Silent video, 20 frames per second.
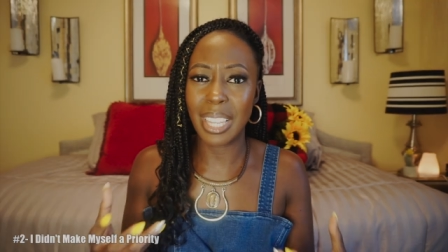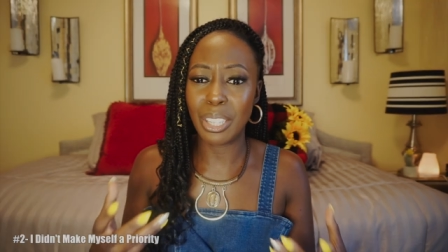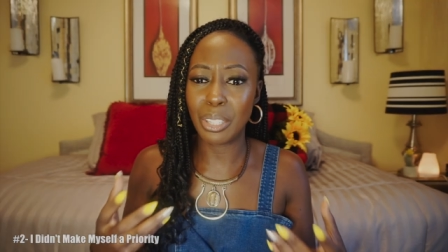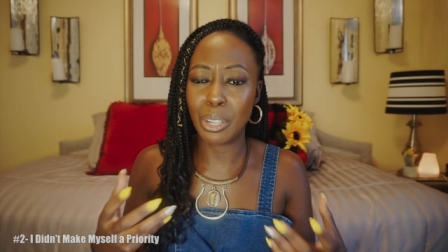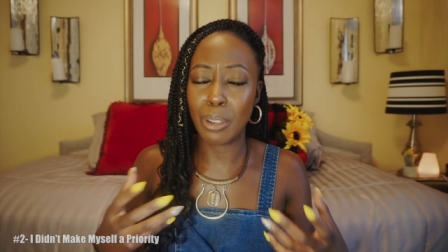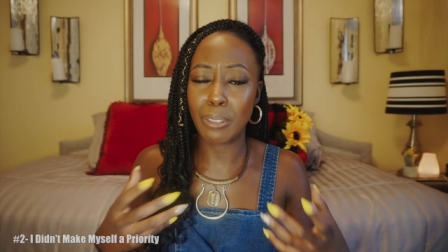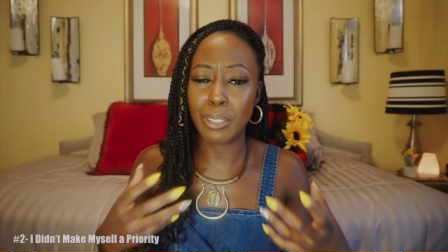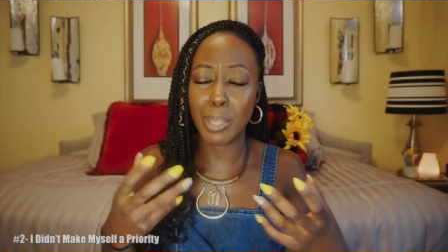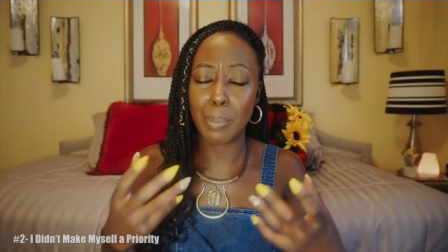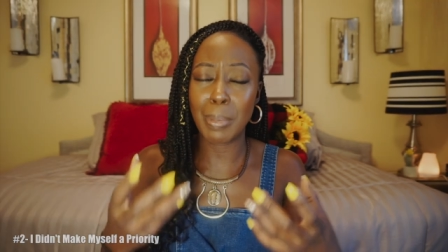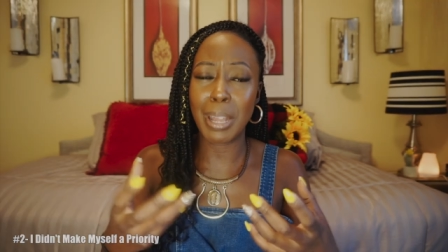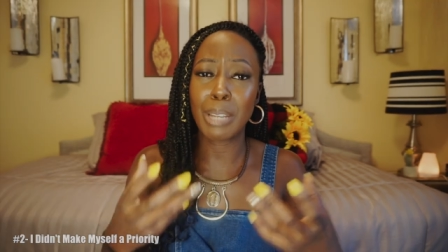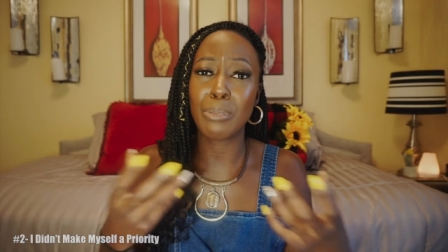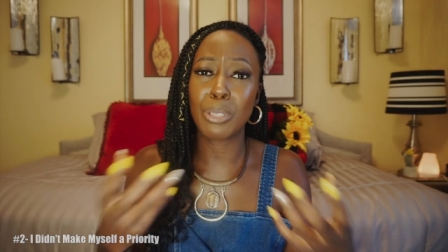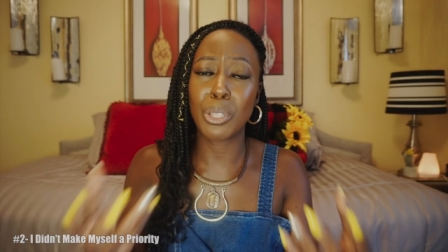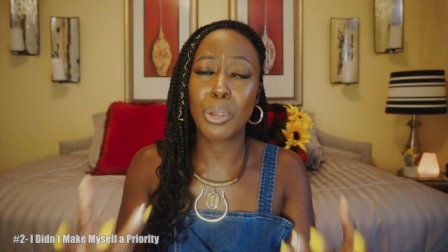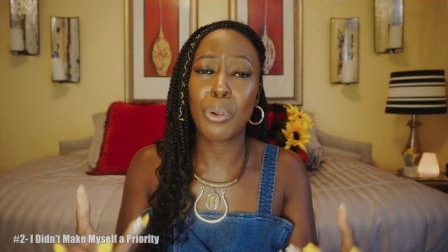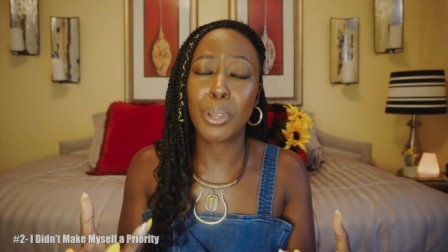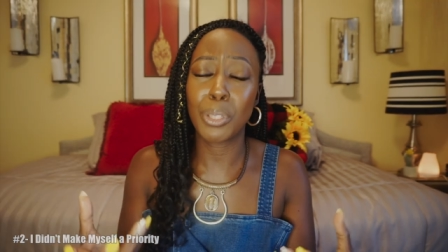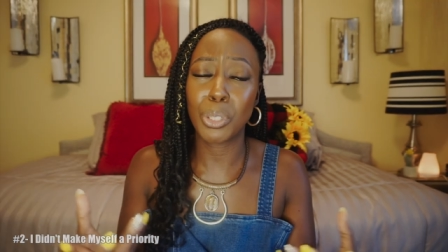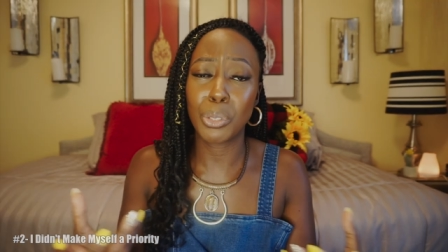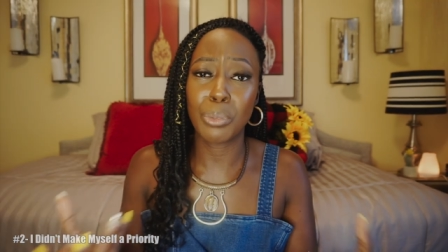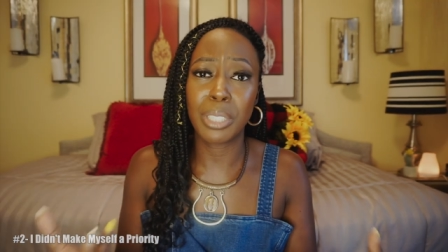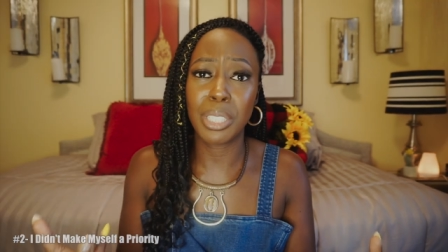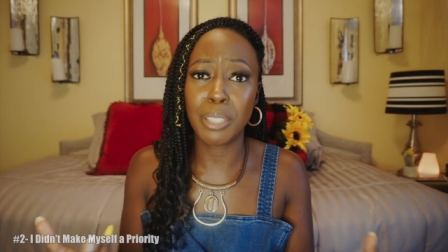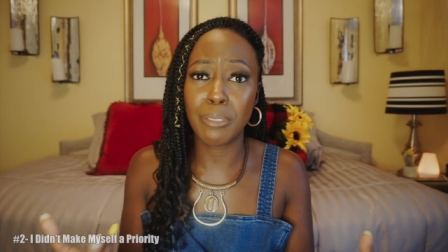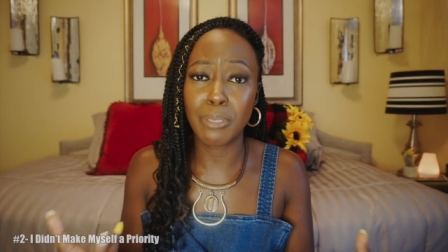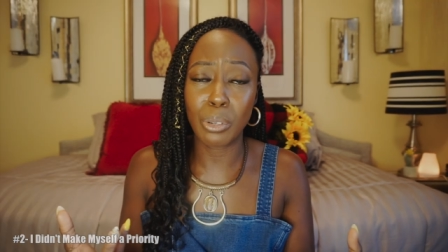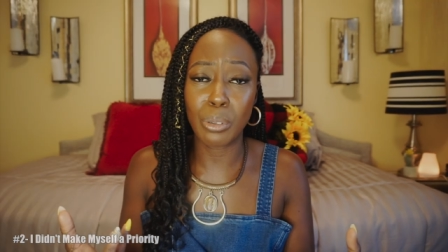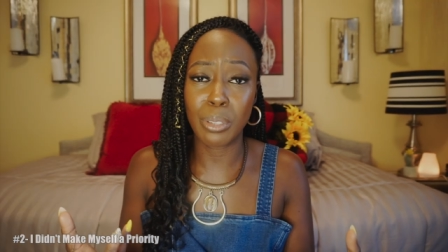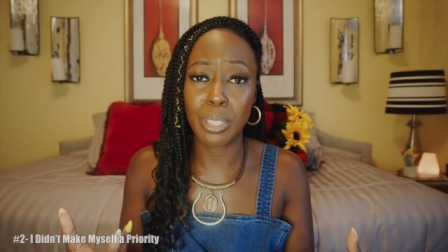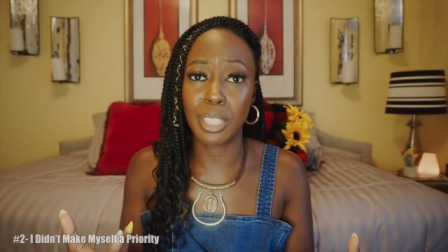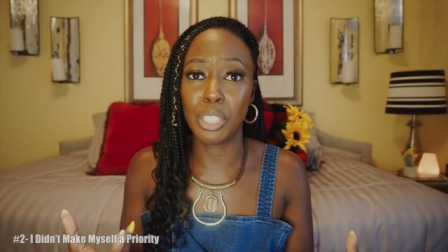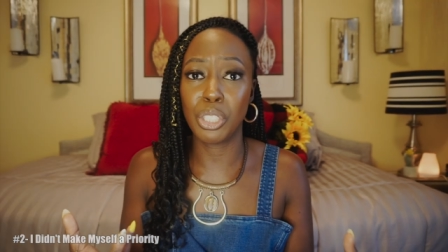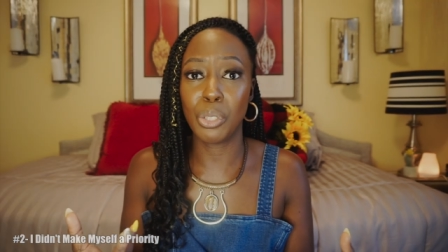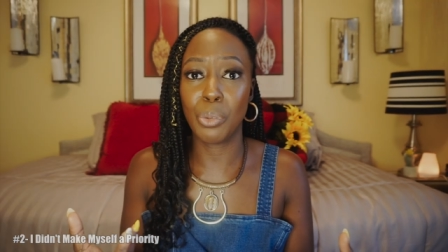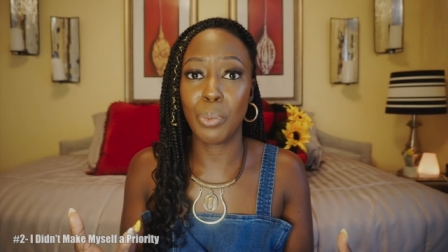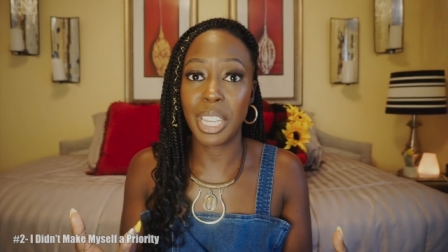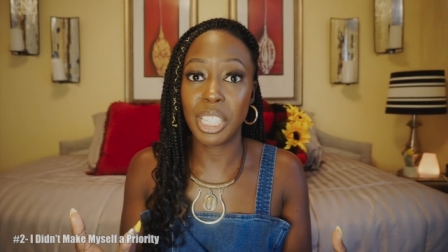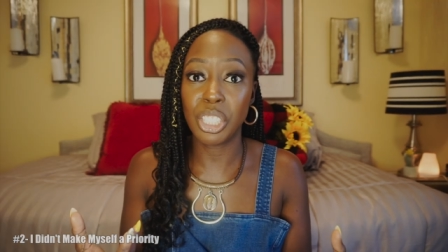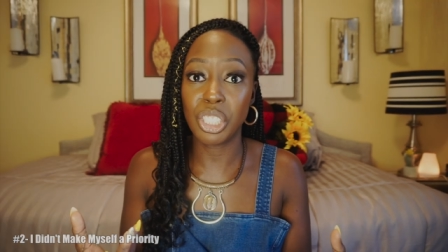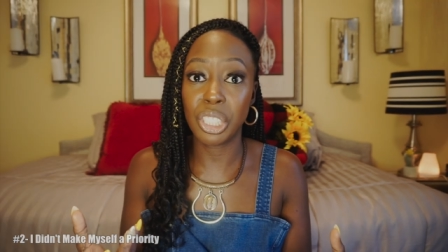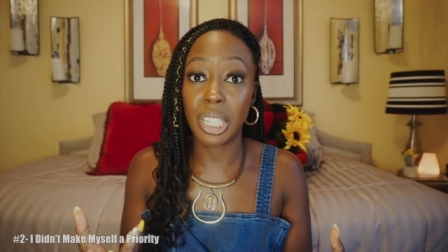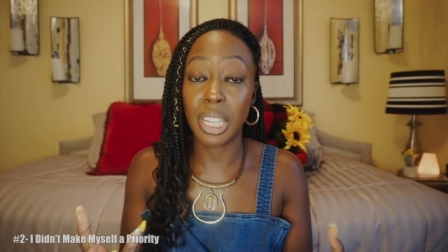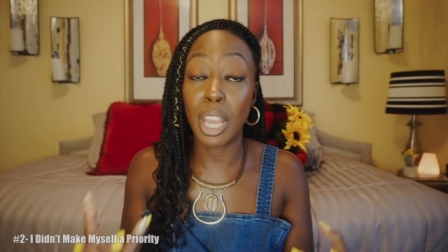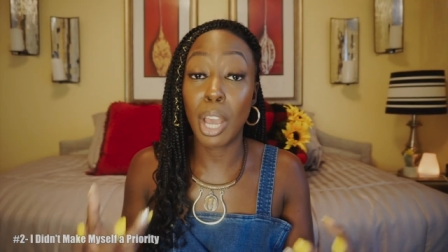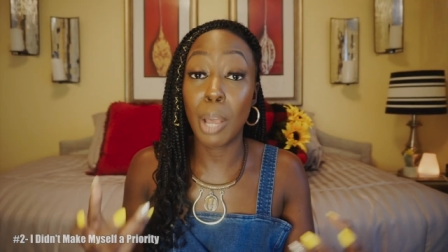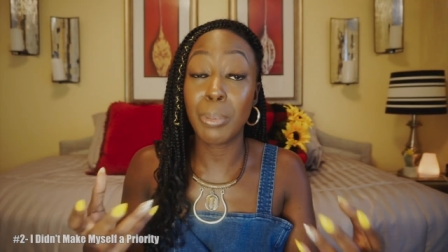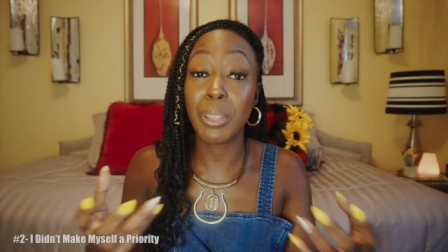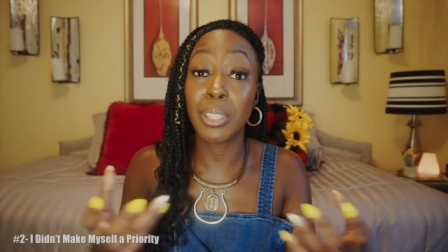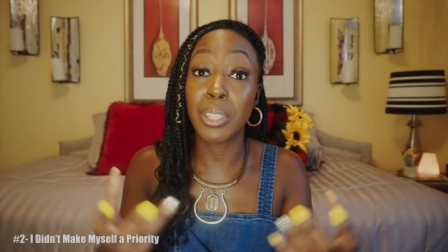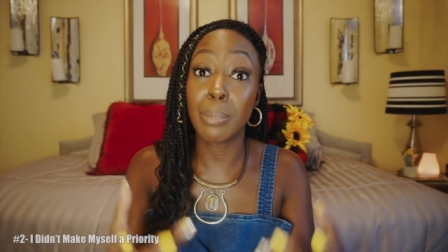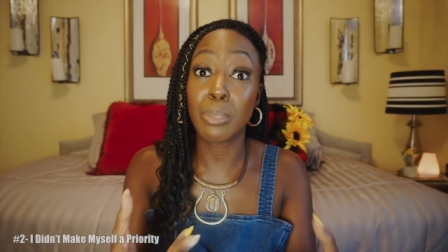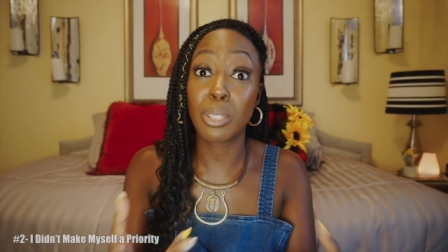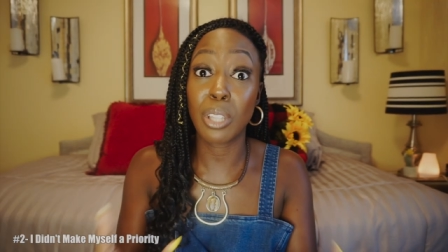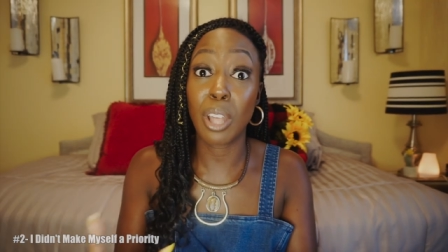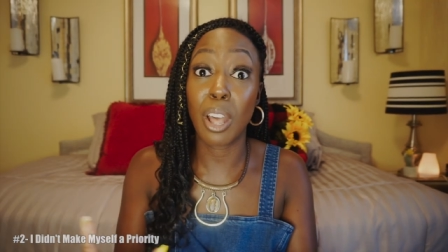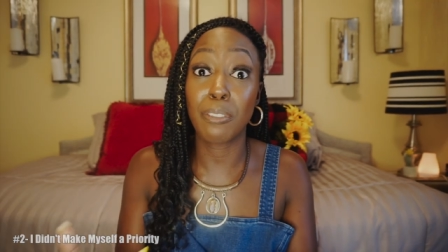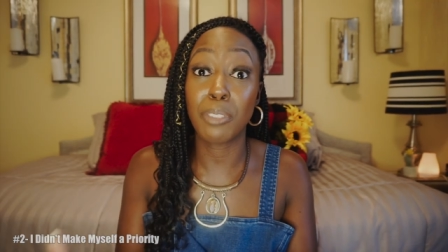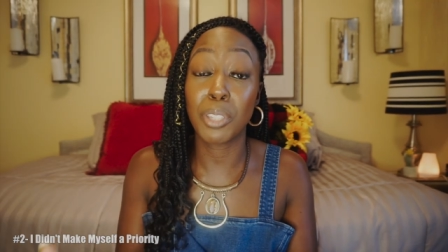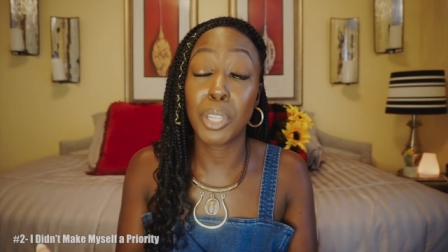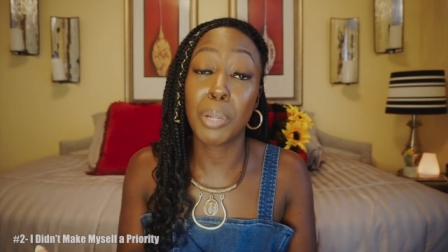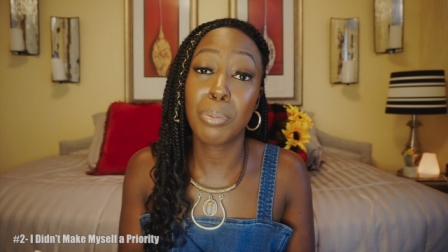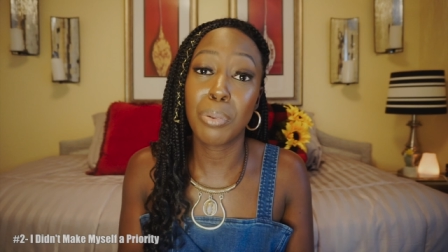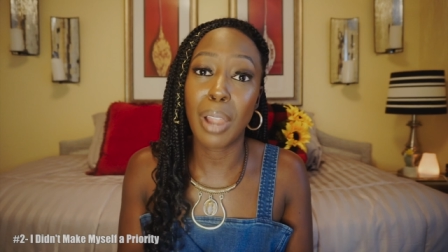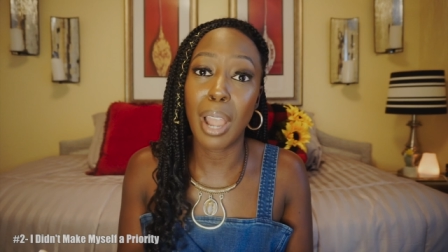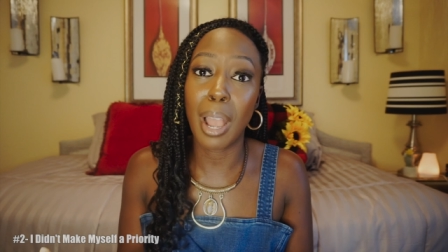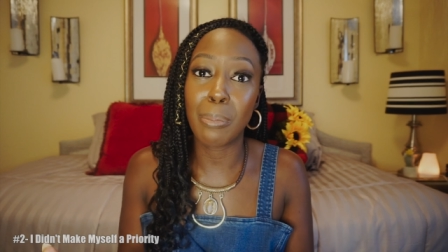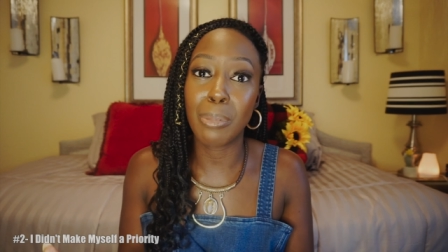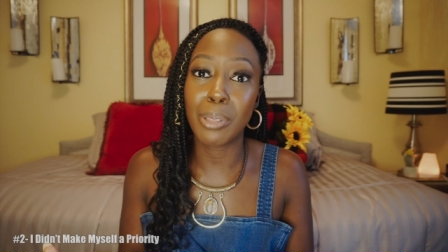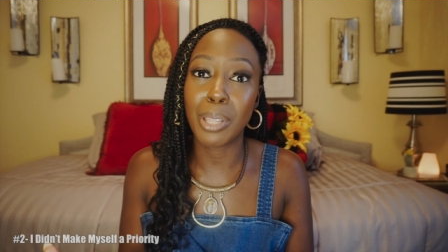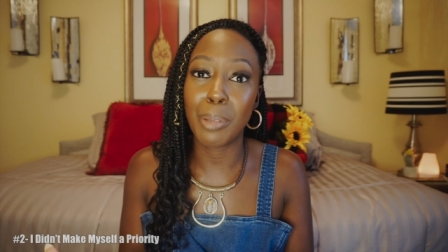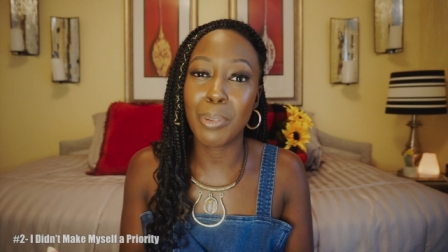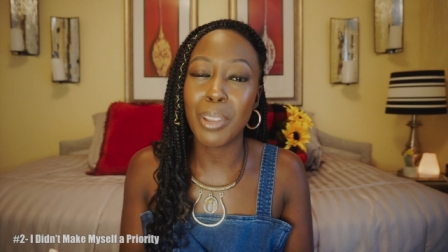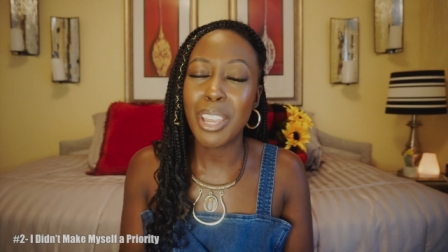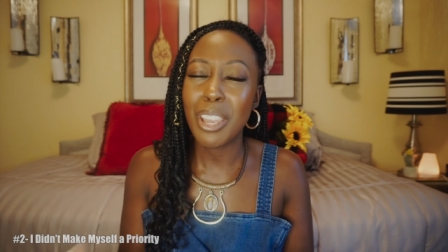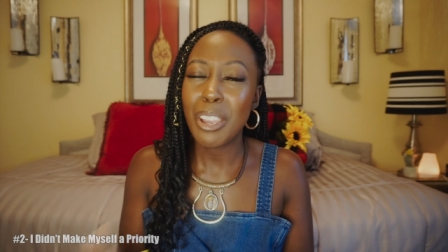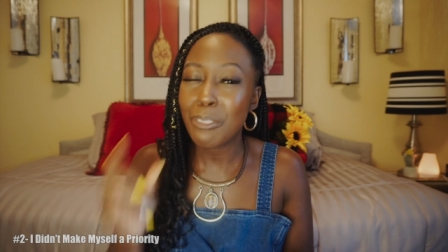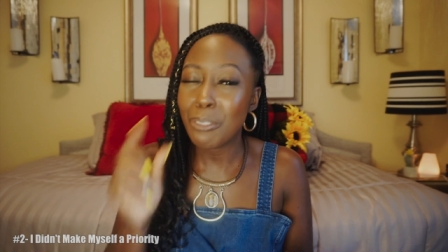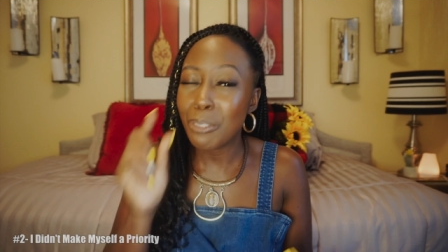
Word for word: And you know, if somebody was going through a difficult situation, helping them solve their problem,